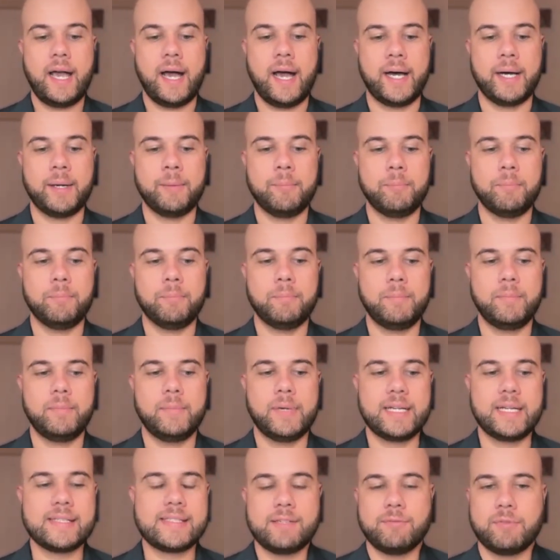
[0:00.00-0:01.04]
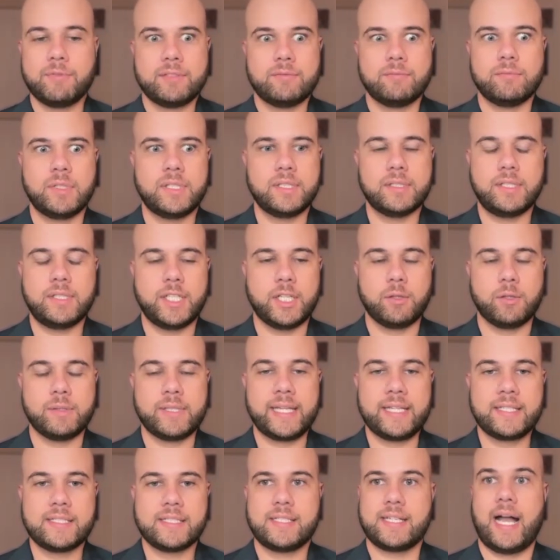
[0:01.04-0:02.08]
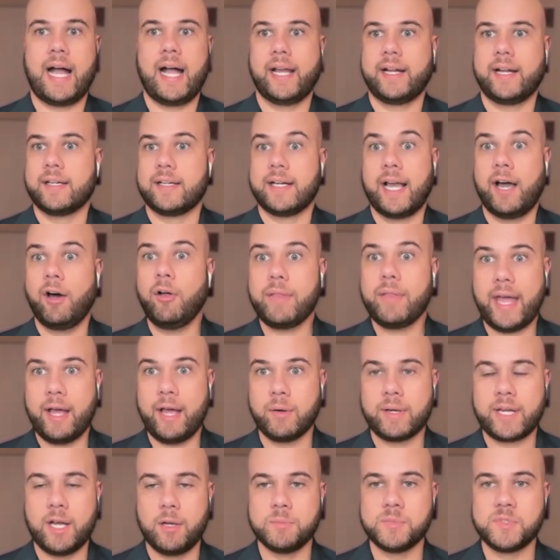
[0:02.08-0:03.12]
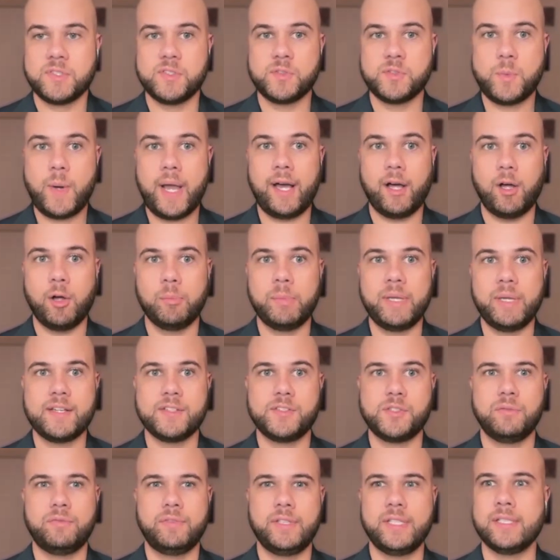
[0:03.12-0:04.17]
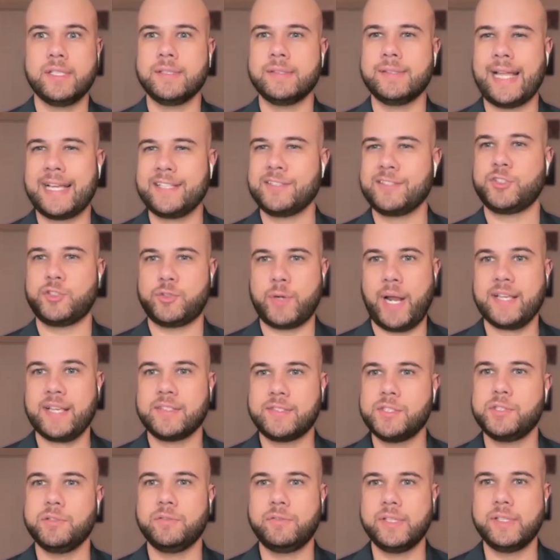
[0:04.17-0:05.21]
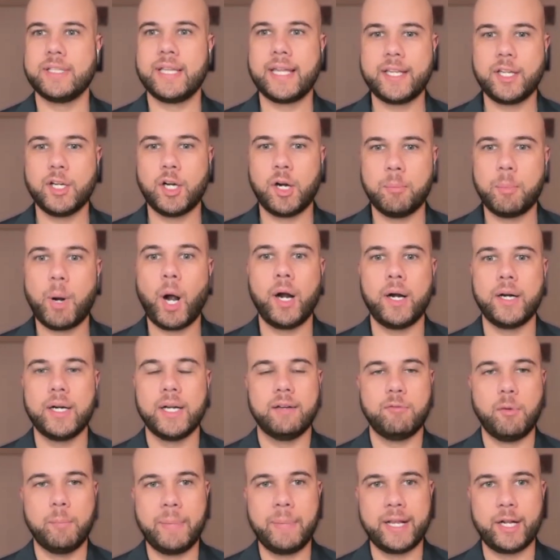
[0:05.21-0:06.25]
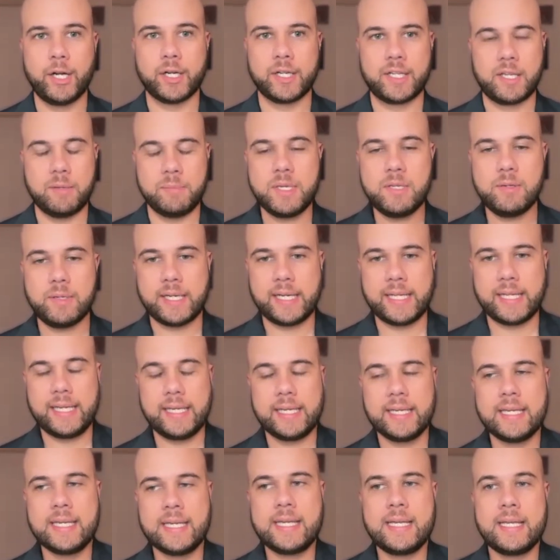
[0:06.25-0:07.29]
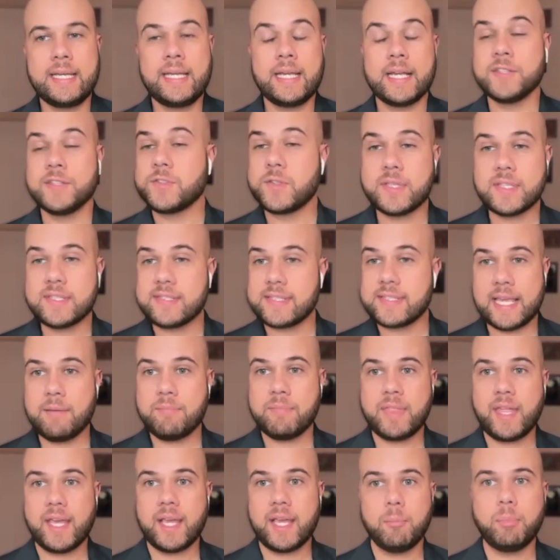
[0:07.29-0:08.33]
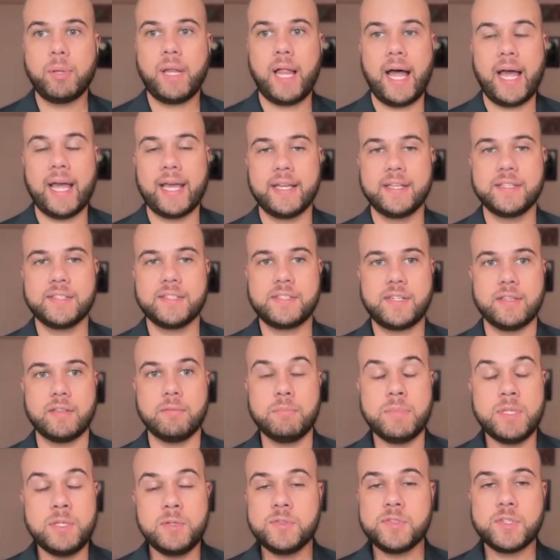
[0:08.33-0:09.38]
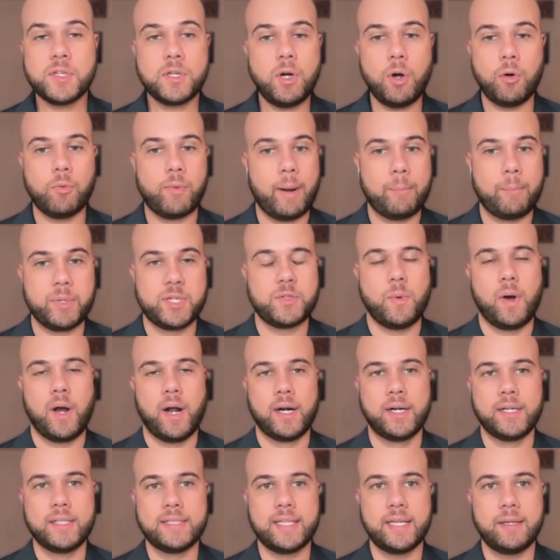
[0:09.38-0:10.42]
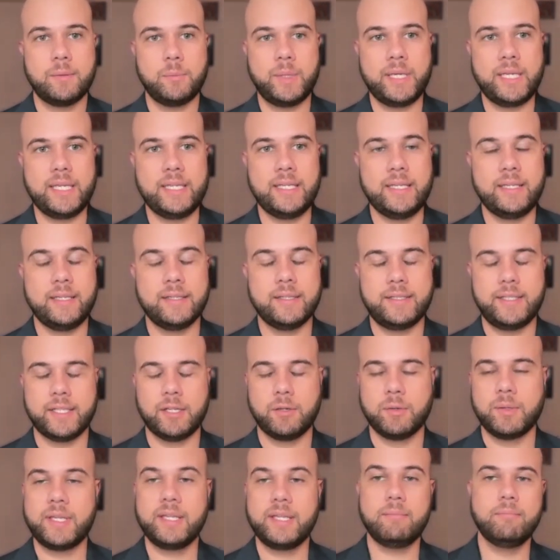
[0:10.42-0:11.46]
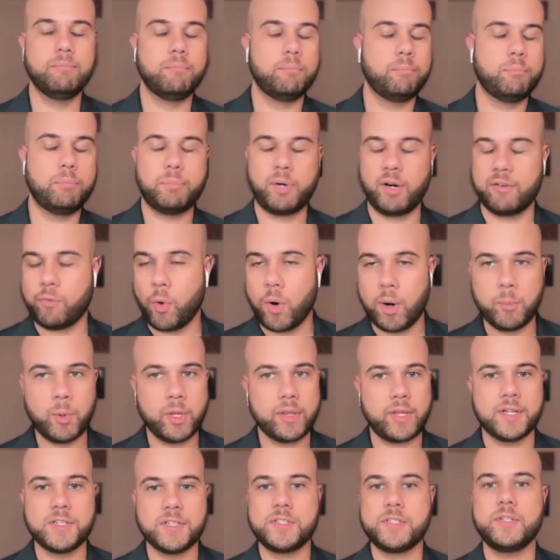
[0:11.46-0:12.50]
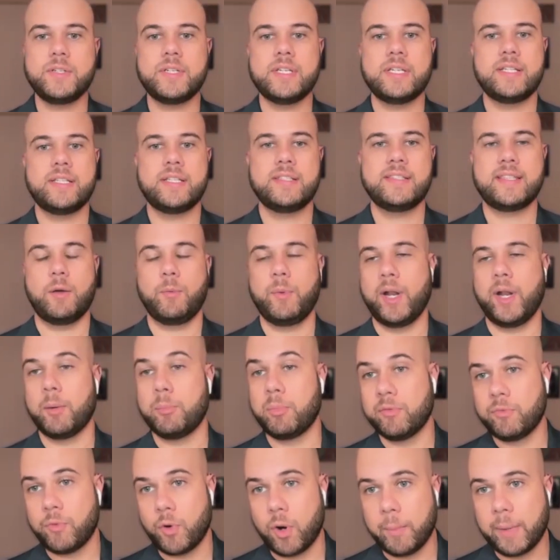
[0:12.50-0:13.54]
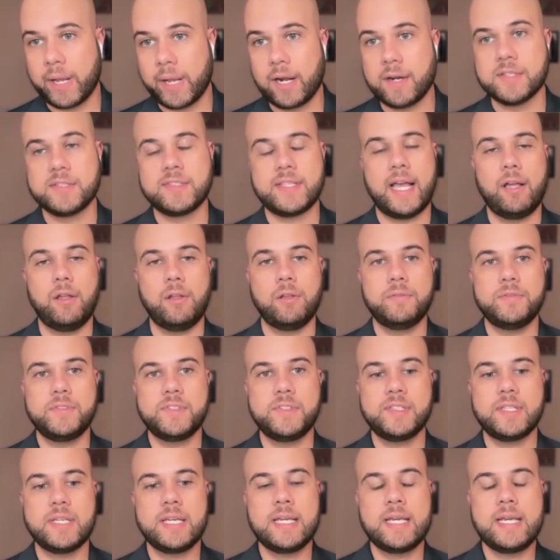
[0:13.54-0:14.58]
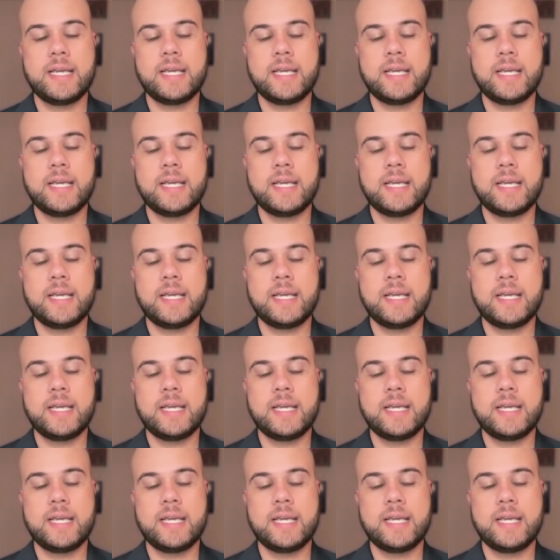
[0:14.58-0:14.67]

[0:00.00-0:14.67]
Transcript: And it's even, linked to higher health outcomes as well, because you feel less stressed. You feel like you're a part of a bigger community. And so the same thing applies to the musical repertoire that we, perform with our students, that we are performing ourselves.